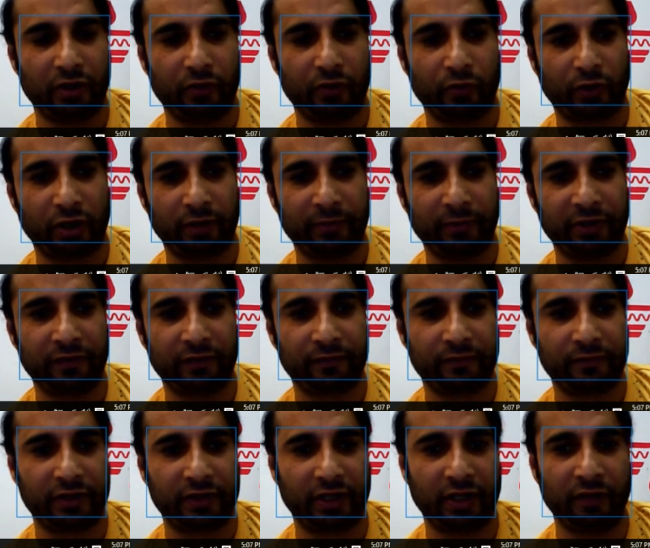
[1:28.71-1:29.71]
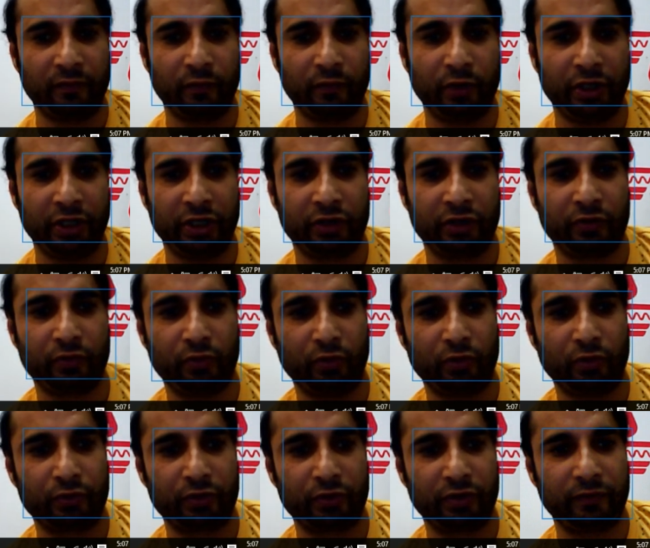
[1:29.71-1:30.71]
requirement. Then we need to
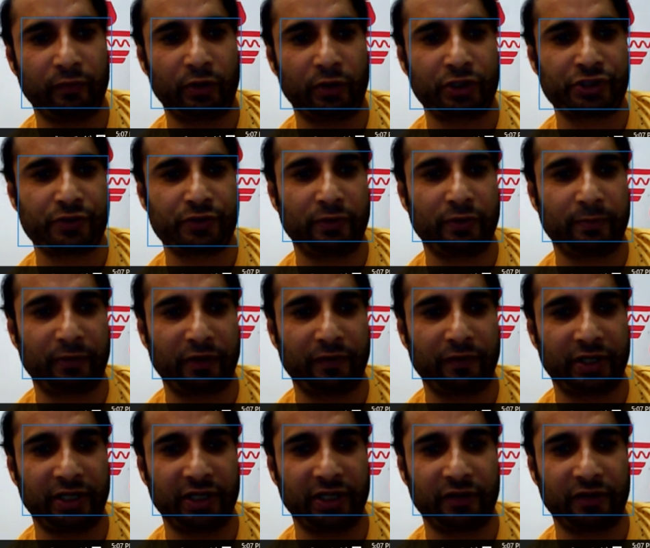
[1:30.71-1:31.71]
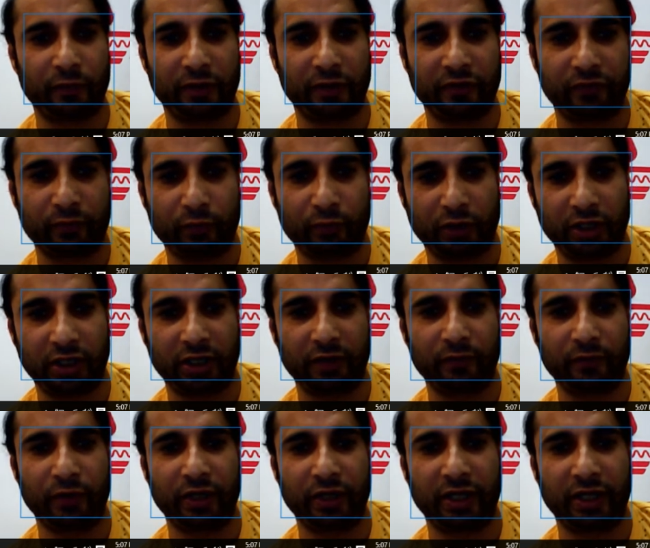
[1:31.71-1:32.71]
go to the virtual private gateways where
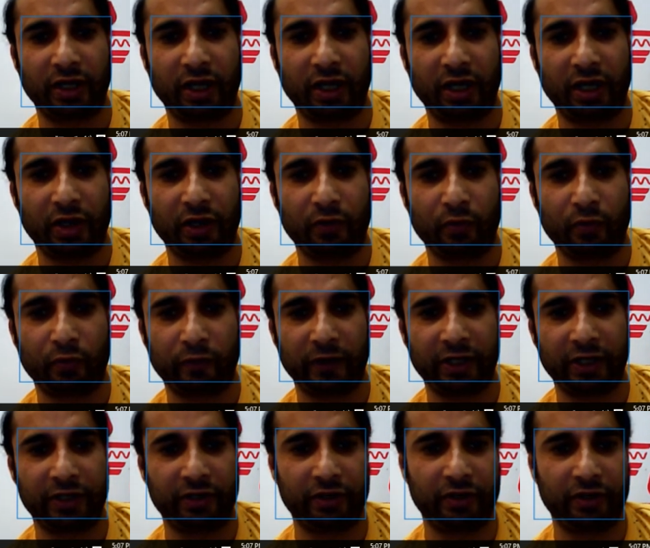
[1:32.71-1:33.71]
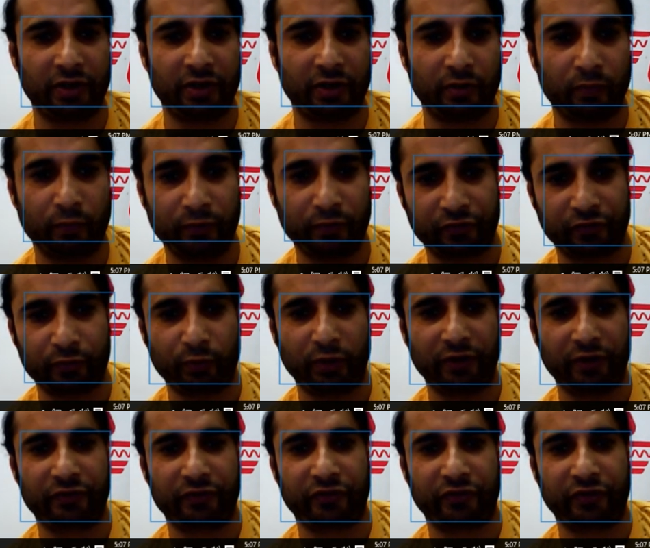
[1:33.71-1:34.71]
I have created a
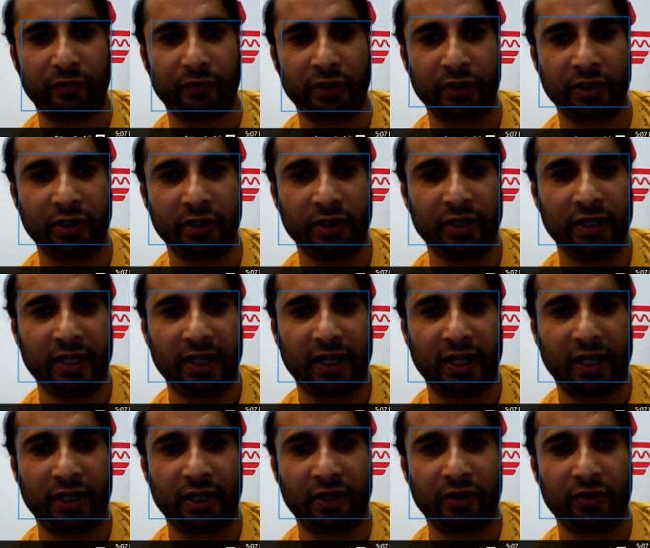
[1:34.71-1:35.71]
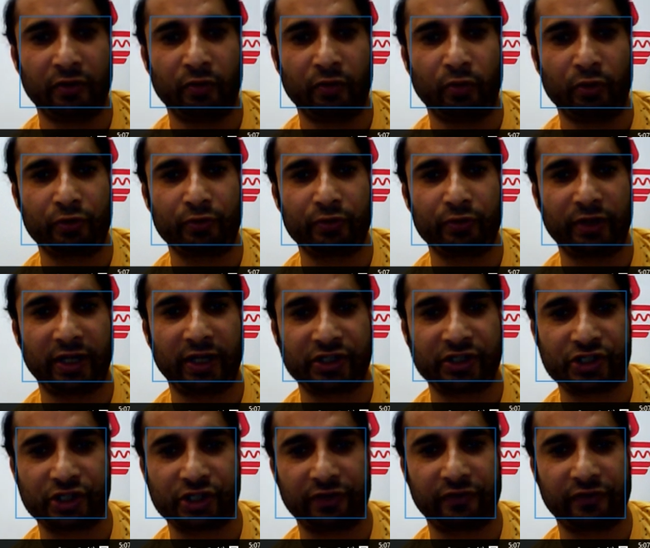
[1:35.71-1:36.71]
visualizer server, and go to the
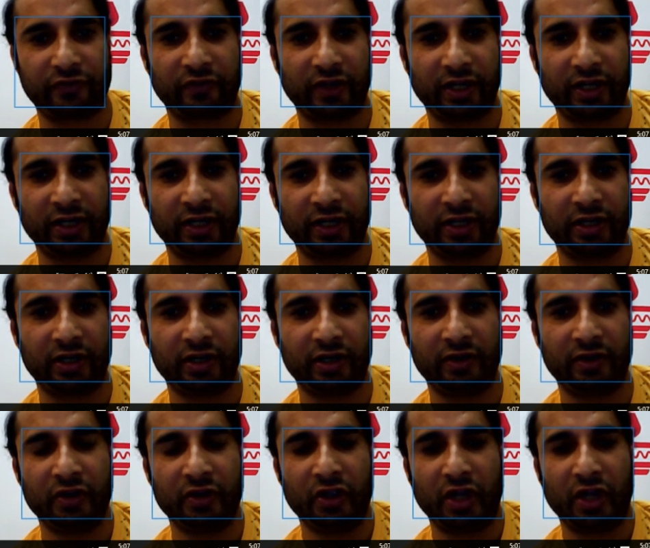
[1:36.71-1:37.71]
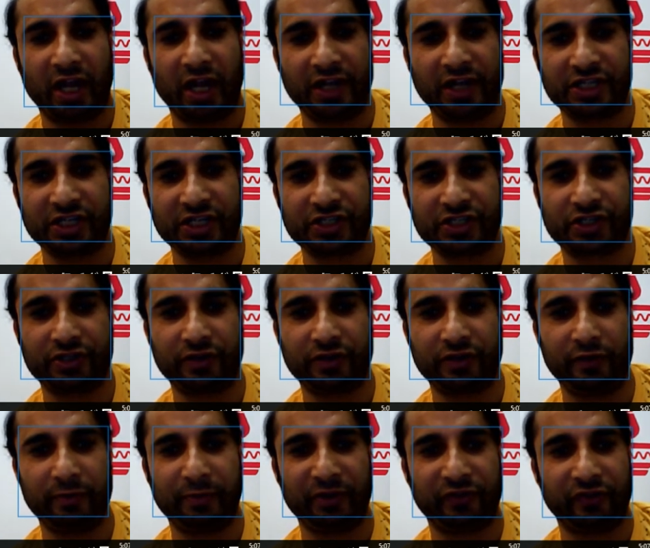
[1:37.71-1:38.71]
actions and attach the
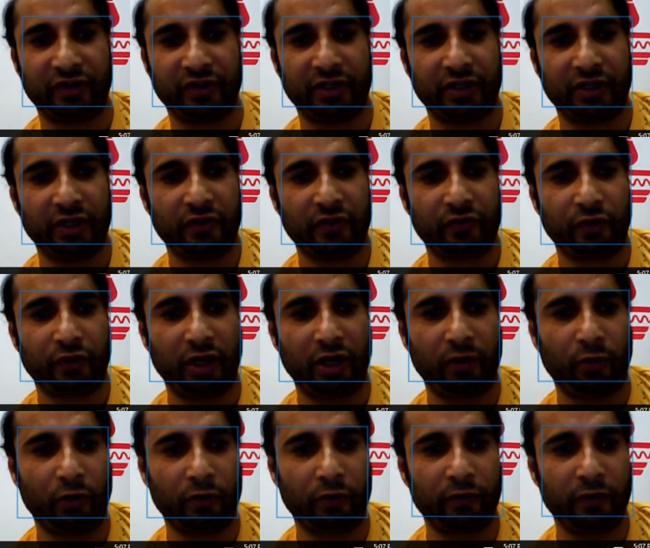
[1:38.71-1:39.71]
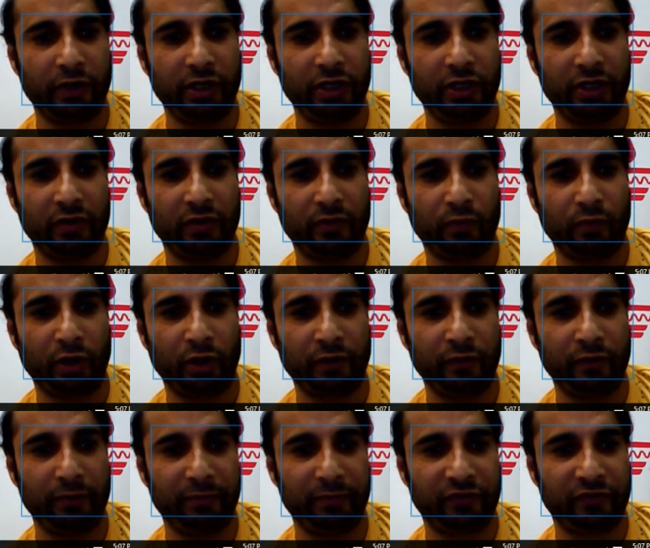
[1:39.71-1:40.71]
VPC. So I have already
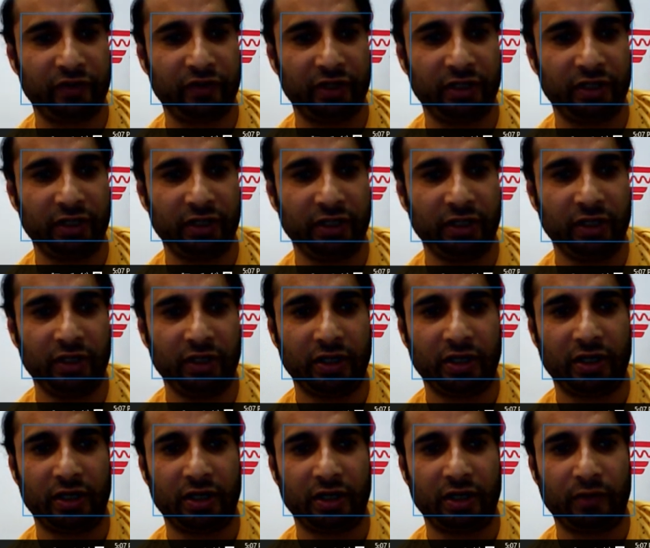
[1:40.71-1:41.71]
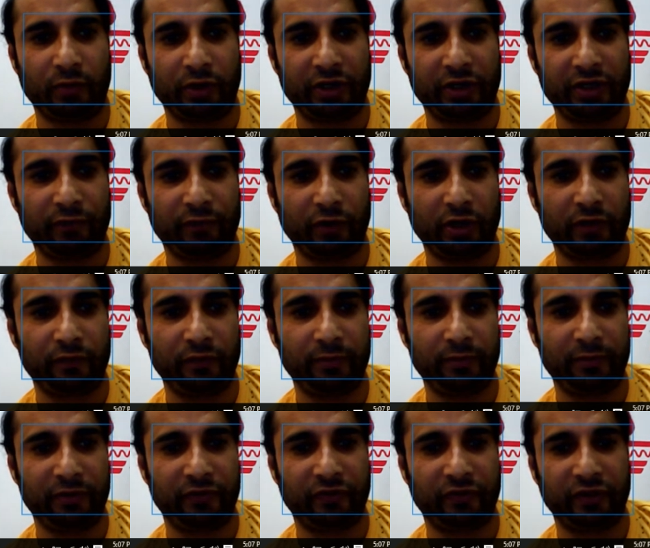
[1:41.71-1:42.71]
one VPC, one default
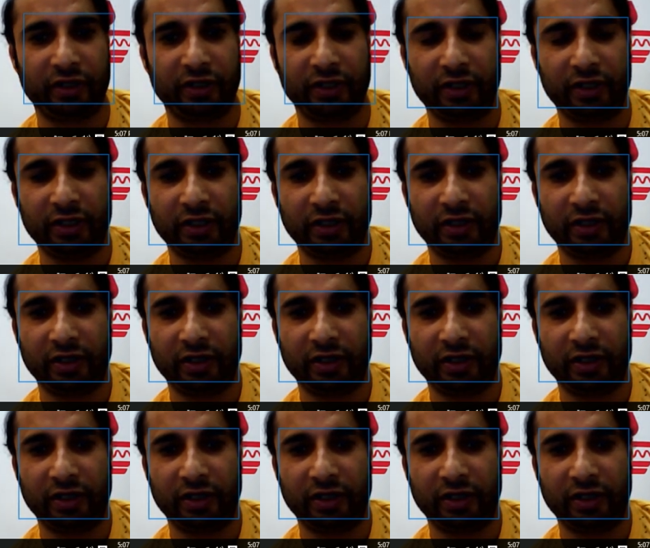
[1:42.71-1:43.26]
VPC